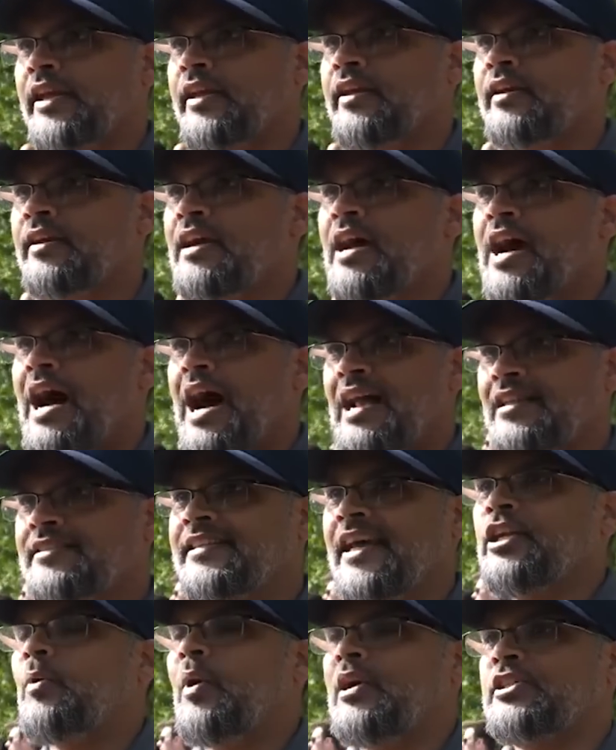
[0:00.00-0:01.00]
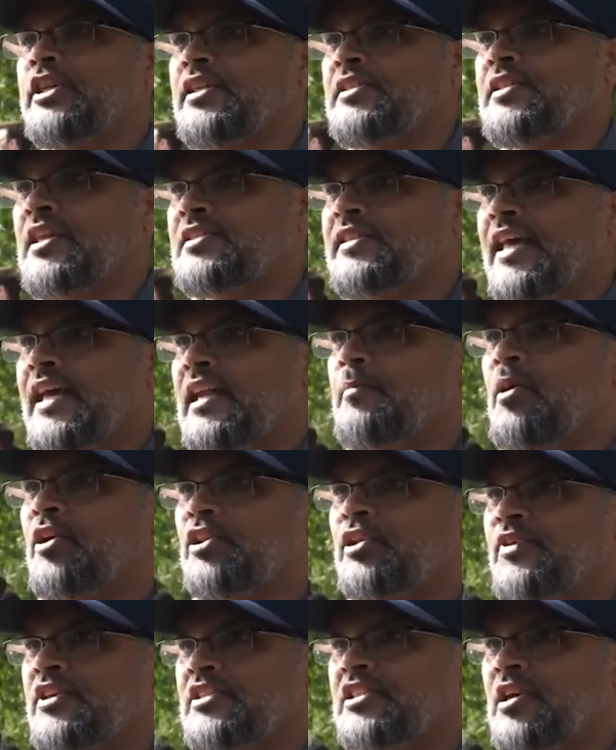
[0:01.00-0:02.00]
3, I'll tell you what Jesus said
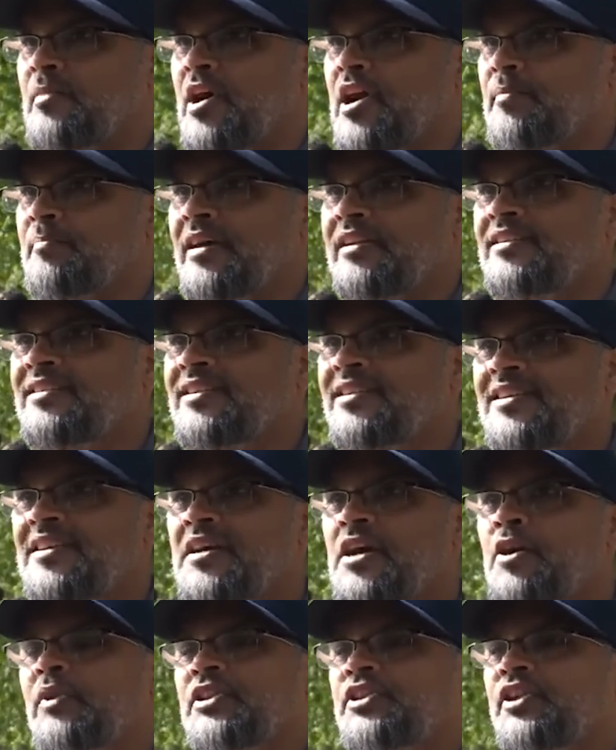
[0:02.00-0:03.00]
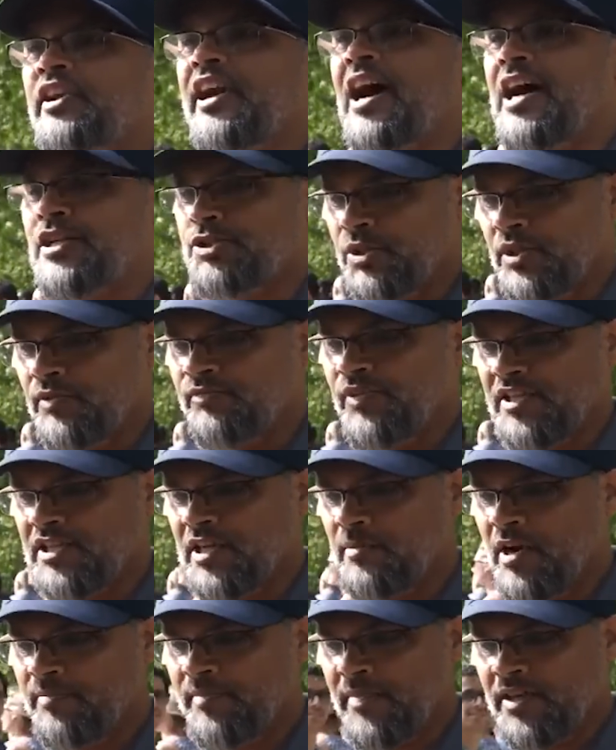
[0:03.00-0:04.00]
about the first commandment with regards to the first
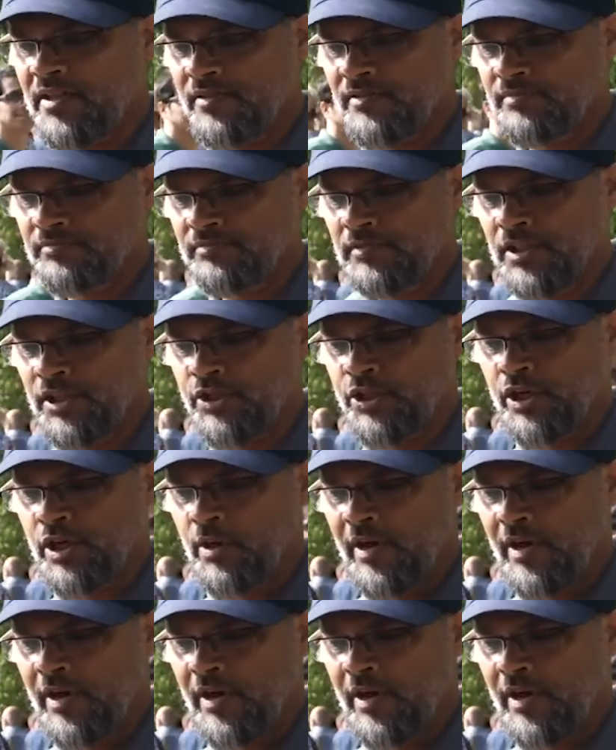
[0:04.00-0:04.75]
commandment. Do